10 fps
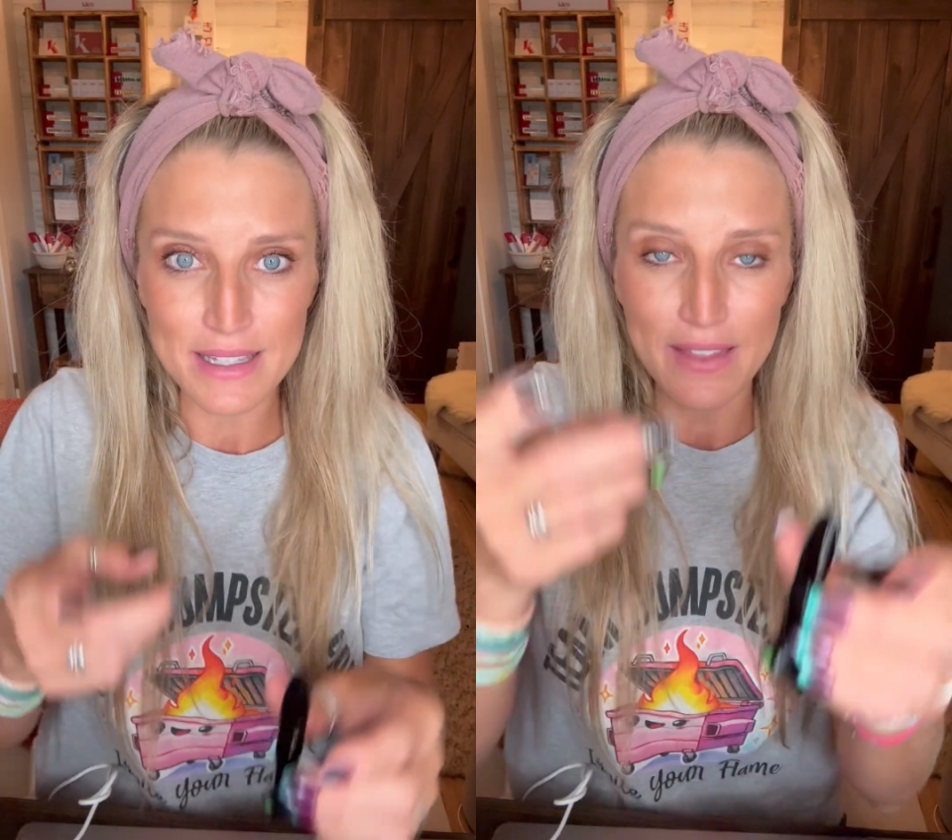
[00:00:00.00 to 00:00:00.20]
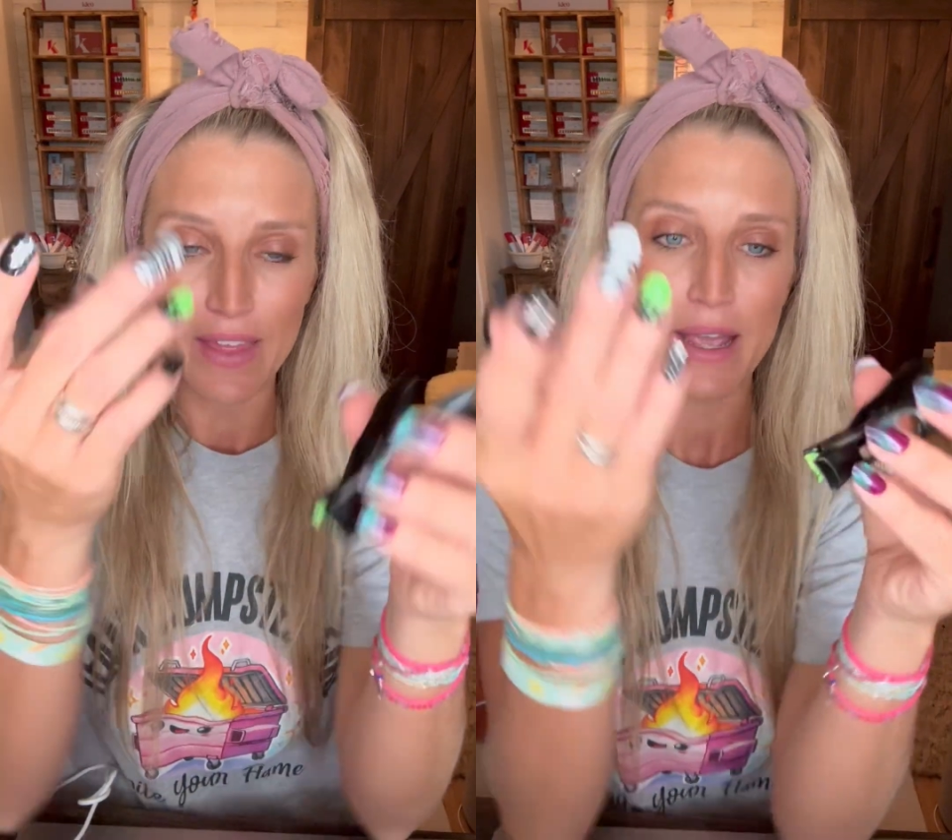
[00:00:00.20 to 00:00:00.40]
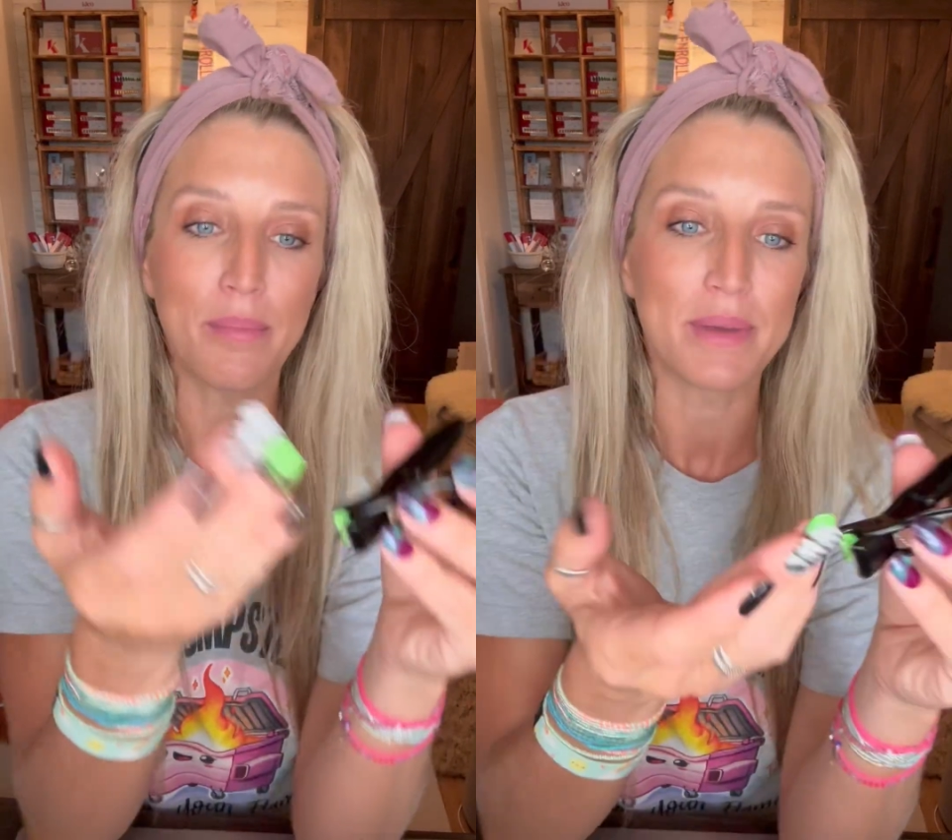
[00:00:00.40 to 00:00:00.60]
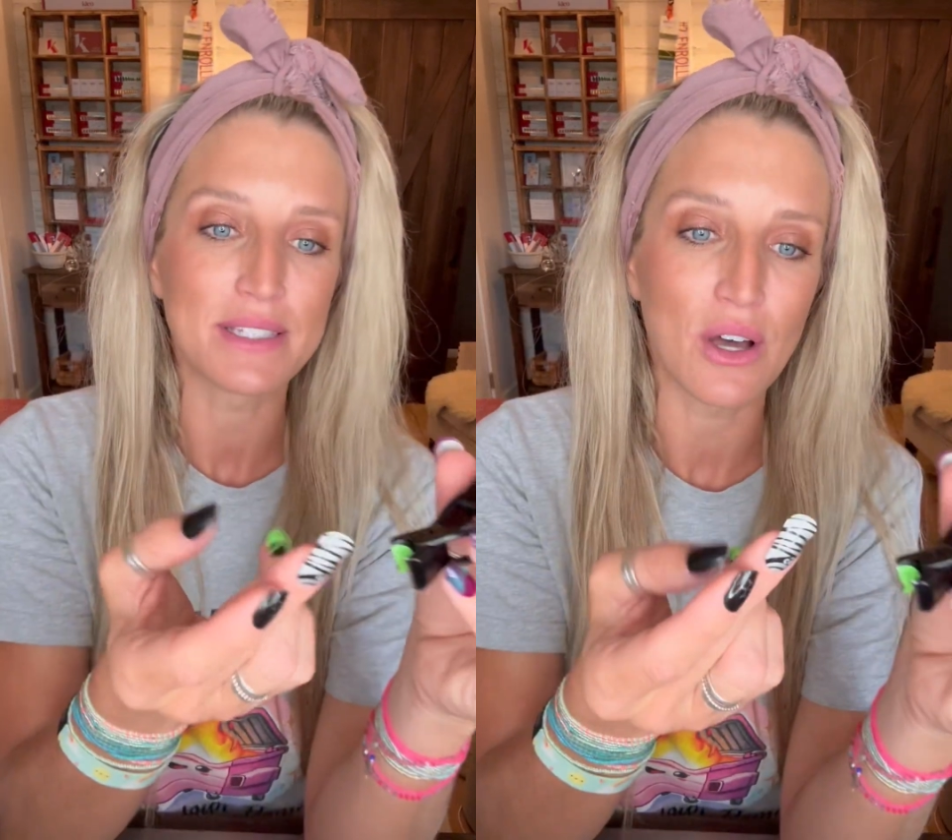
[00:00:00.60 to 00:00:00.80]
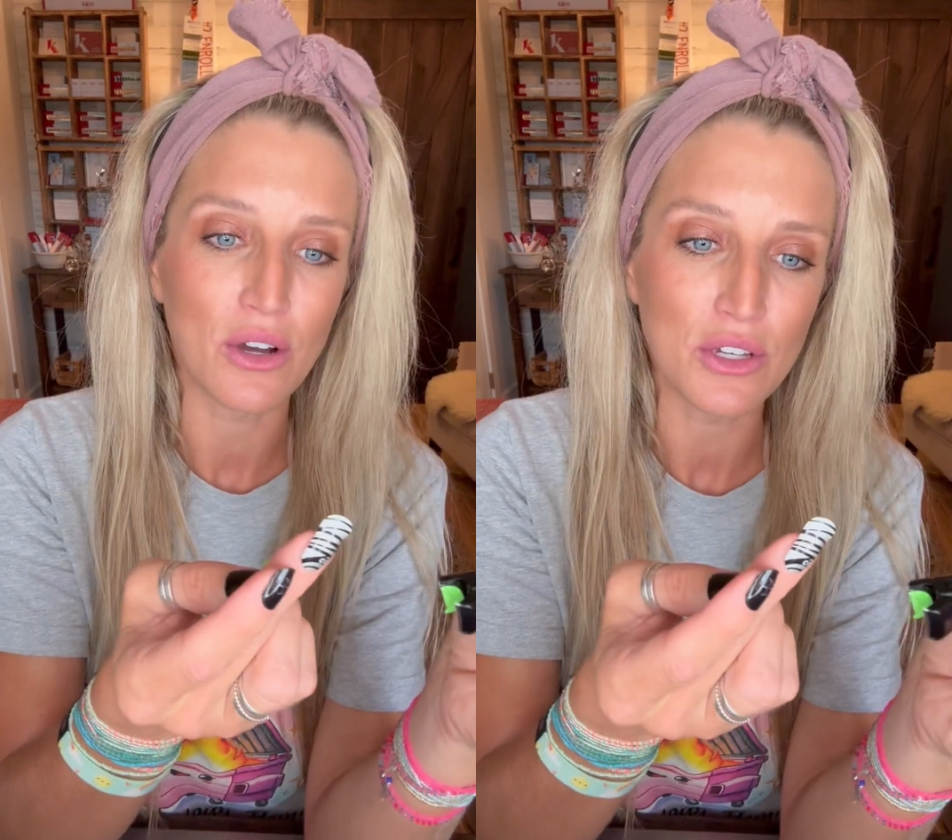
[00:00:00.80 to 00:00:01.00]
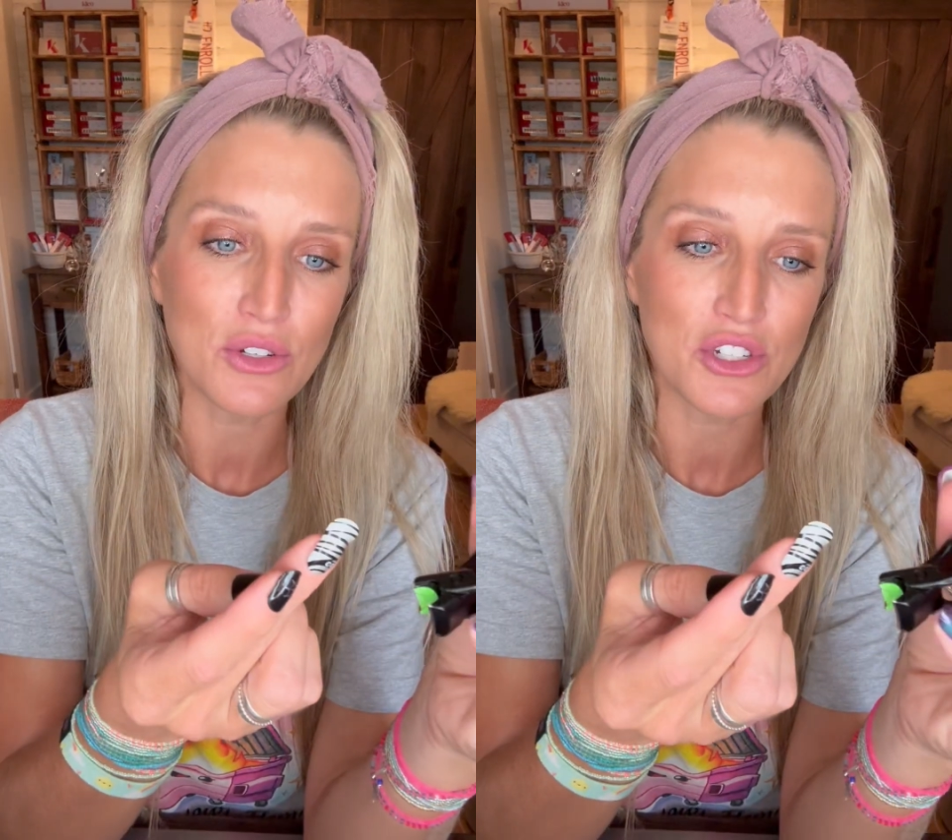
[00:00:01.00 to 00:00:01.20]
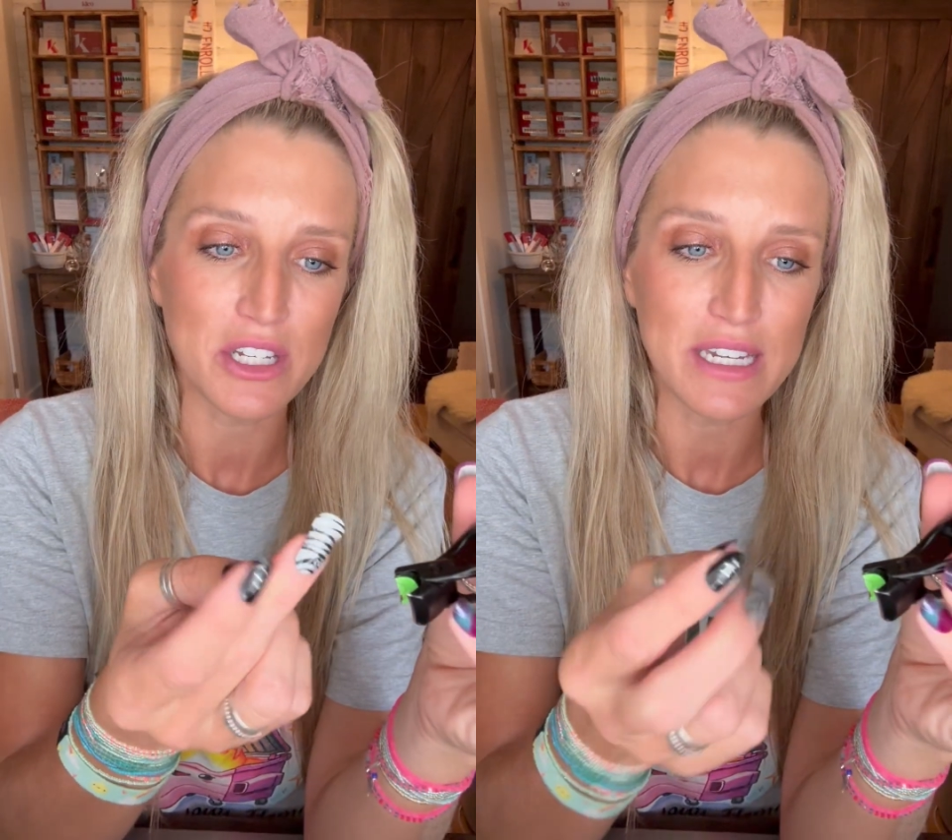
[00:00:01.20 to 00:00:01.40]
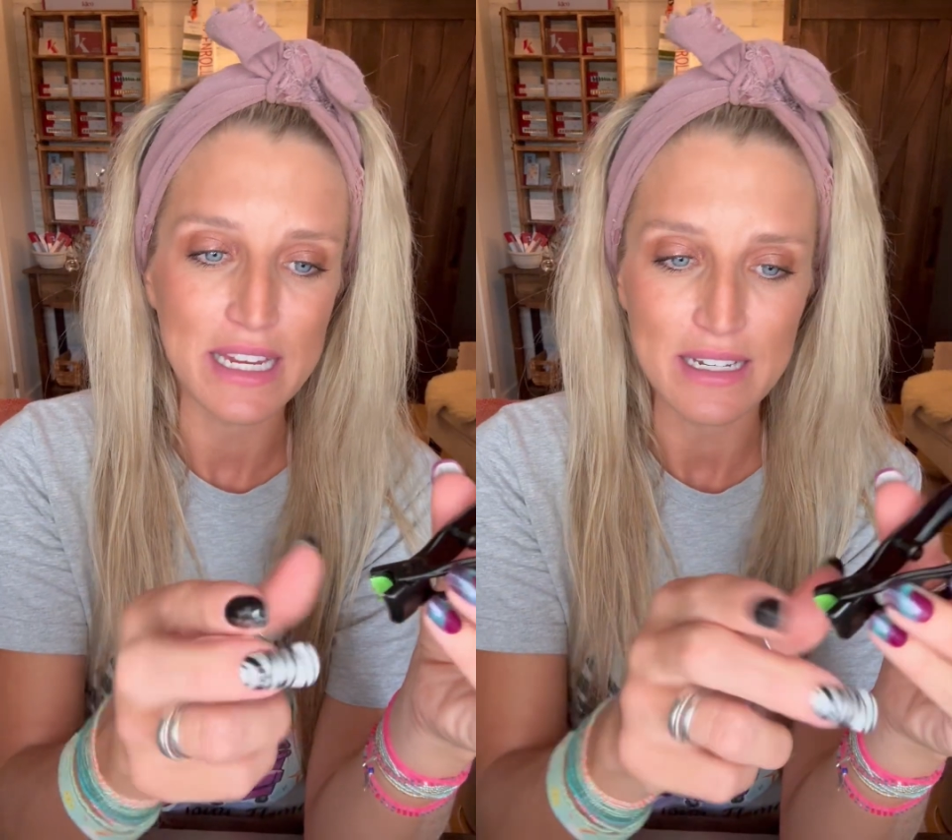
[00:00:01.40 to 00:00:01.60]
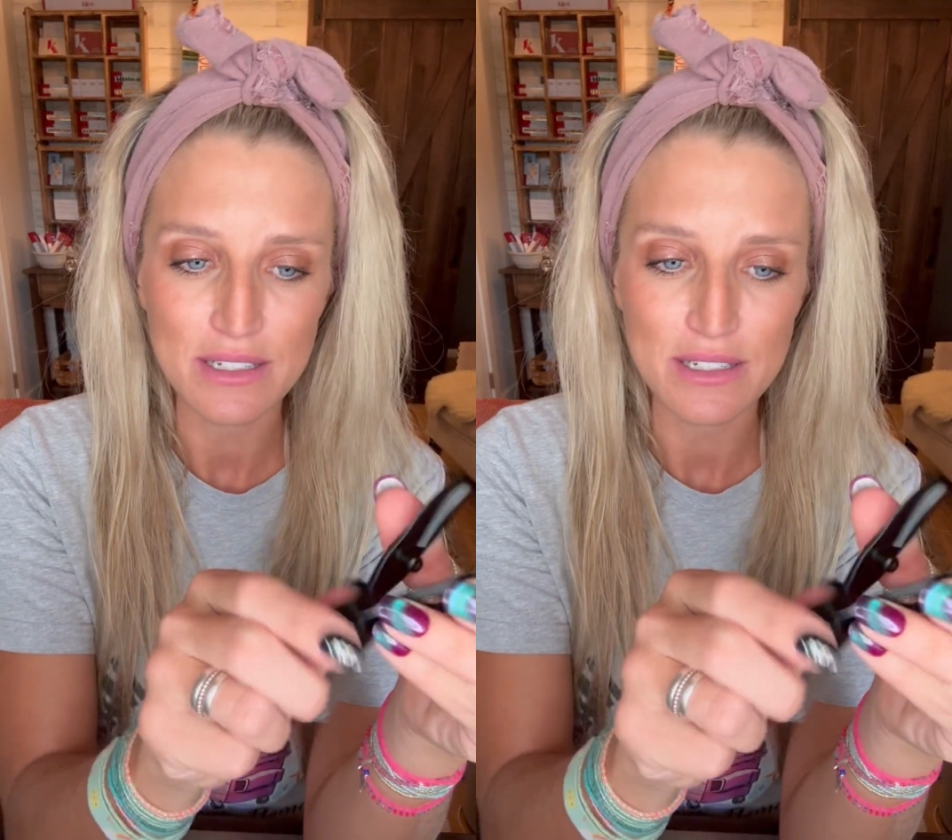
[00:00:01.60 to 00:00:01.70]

lamp is all you should need.